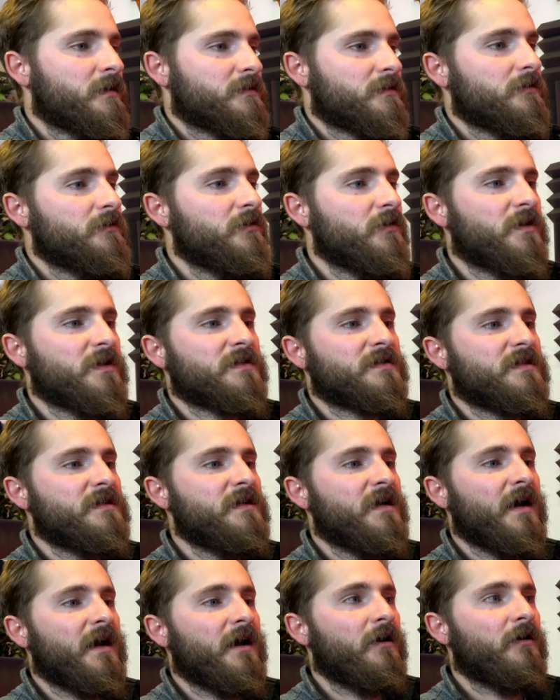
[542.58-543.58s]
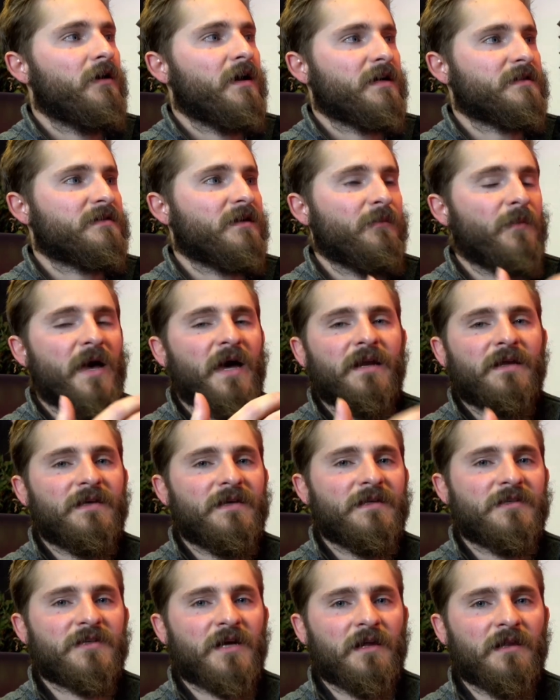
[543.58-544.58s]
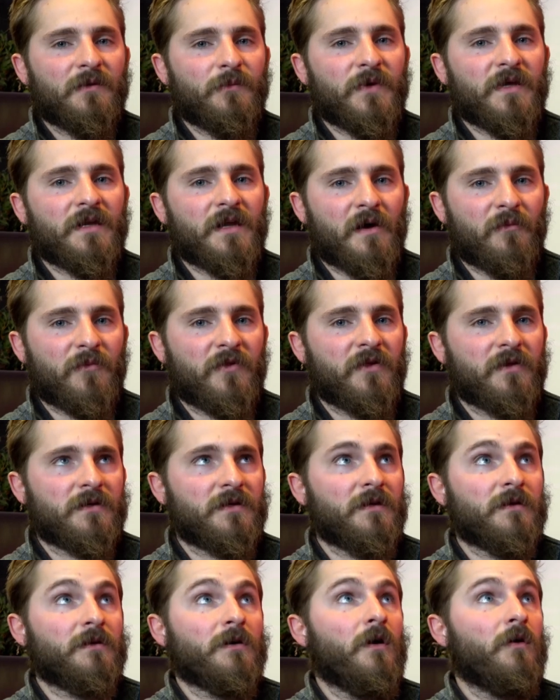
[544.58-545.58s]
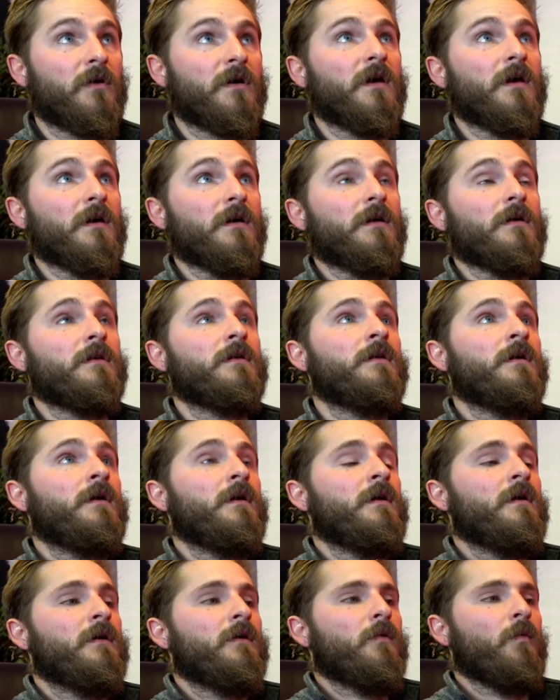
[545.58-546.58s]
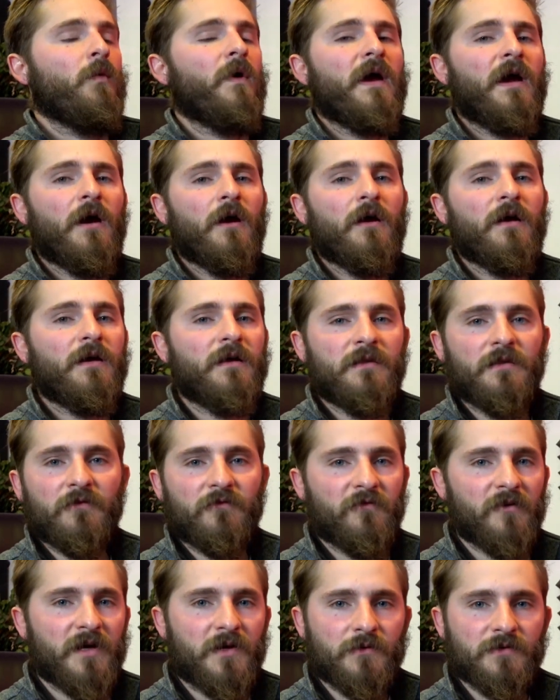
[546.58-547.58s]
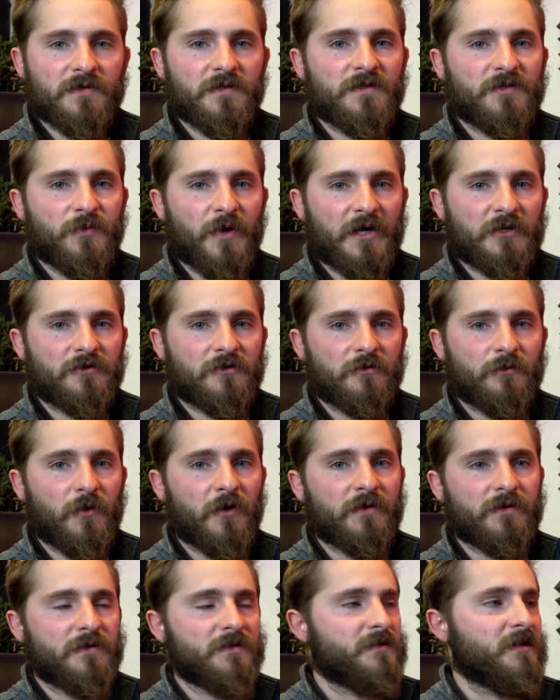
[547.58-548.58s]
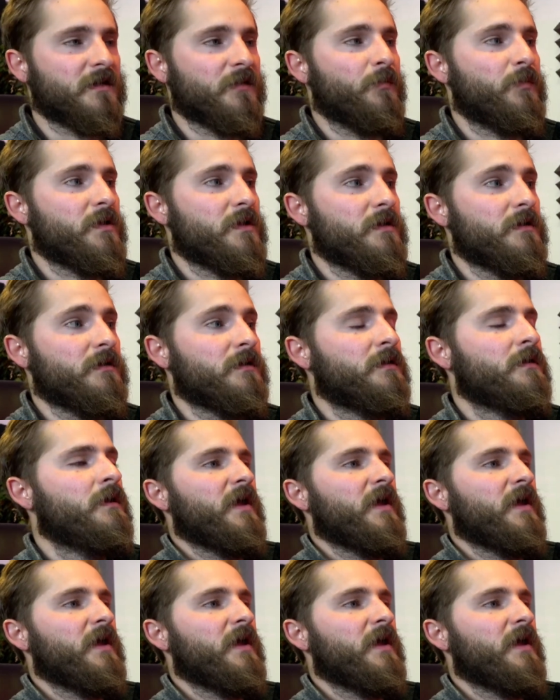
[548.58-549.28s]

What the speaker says: So you can see how as I'm adding each element, I'm thinking, okay, where in the frequency spectrum are these going to be?